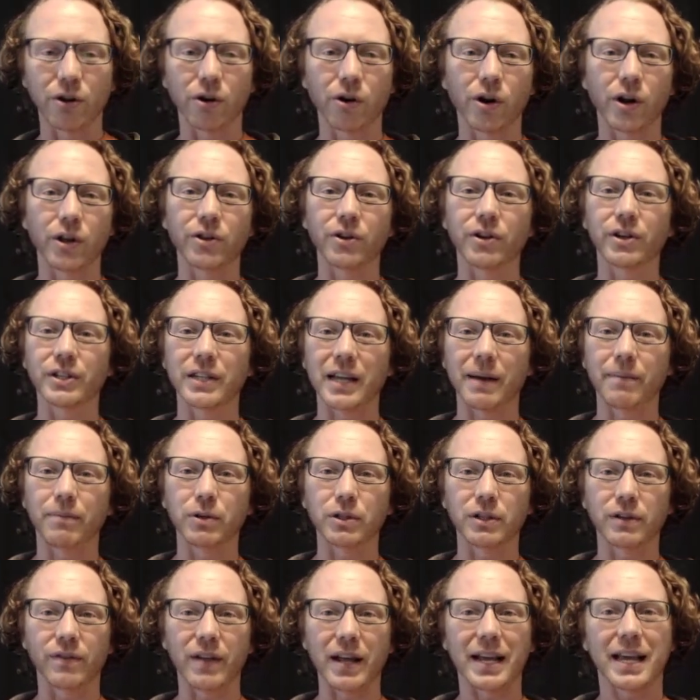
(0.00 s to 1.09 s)
There are other
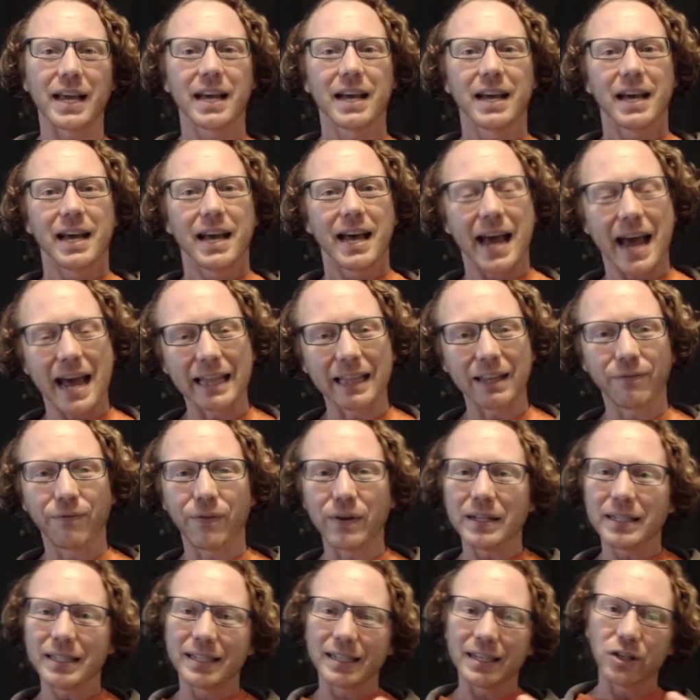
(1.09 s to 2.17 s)
examples of like
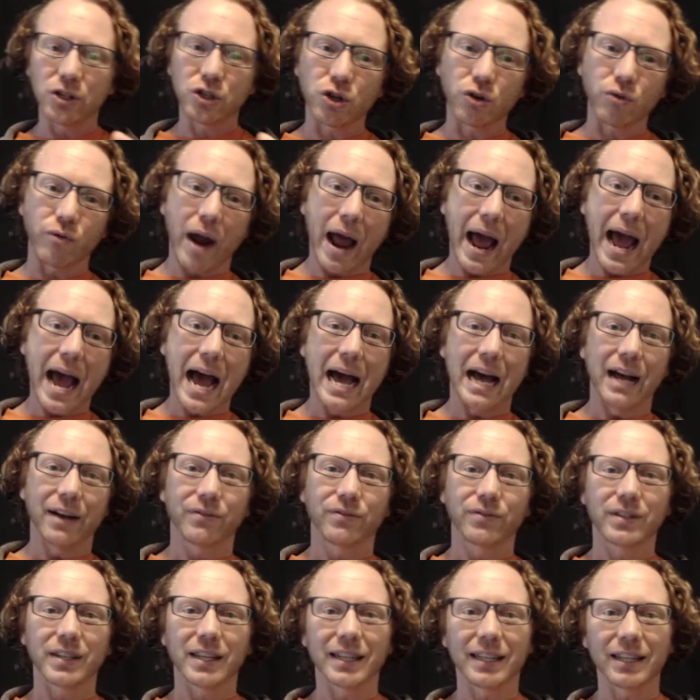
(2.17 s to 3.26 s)
elephants
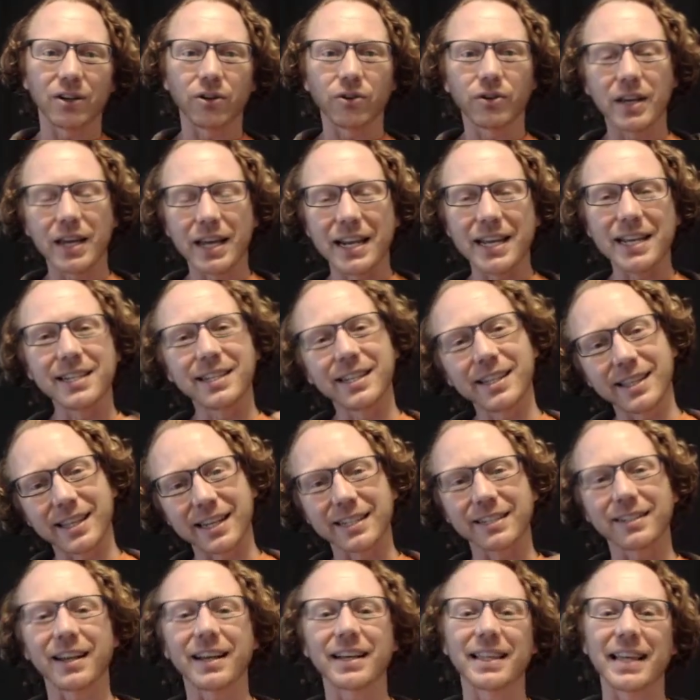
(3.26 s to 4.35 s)
giraffes and little kitties and
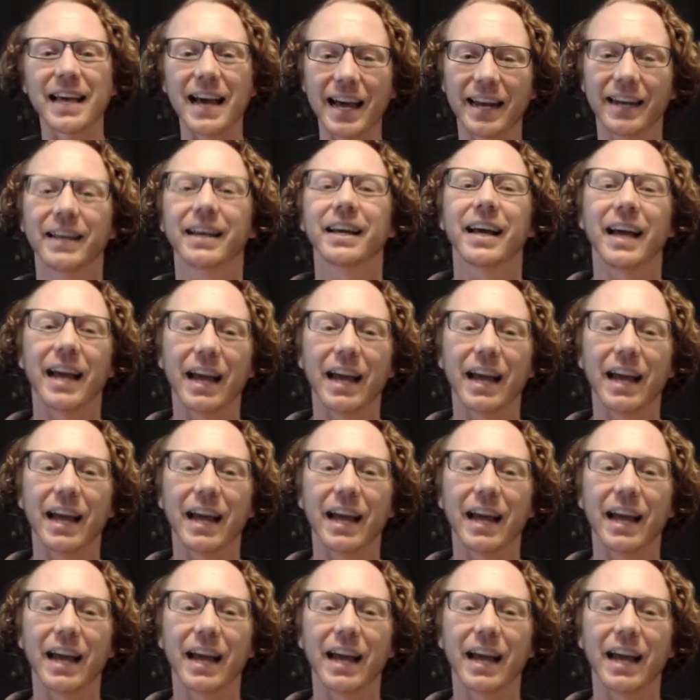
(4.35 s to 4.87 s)
things like that.